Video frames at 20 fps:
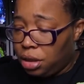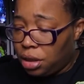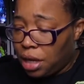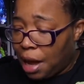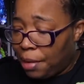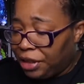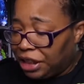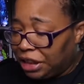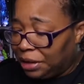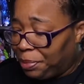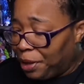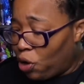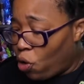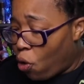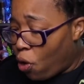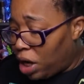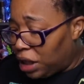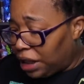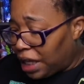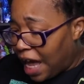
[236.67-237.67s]
I'll just be
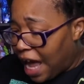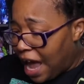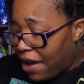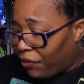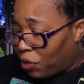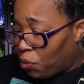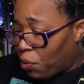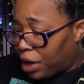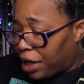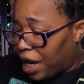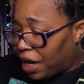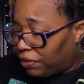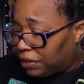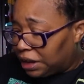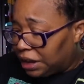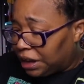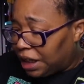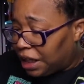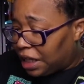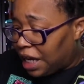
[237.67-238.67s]
going live or whatever.
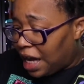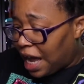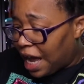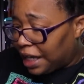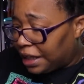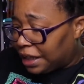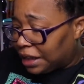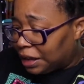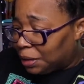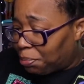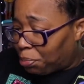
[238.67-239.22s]
Let's get her out this